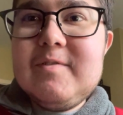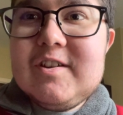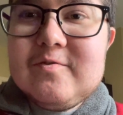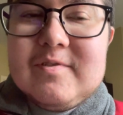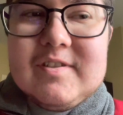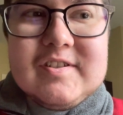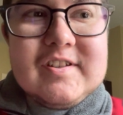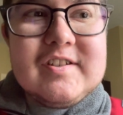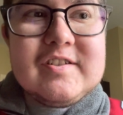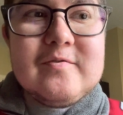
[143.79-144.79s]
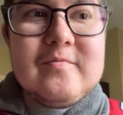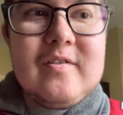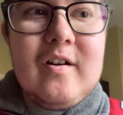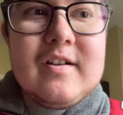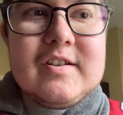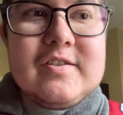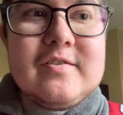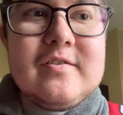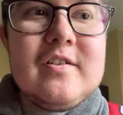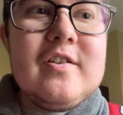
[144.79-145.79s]
We get to win the season on
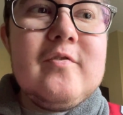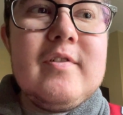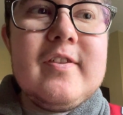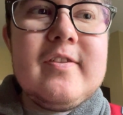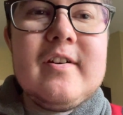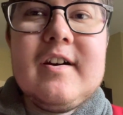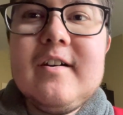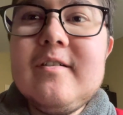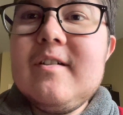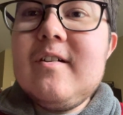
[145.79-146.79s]
a, with a, uh,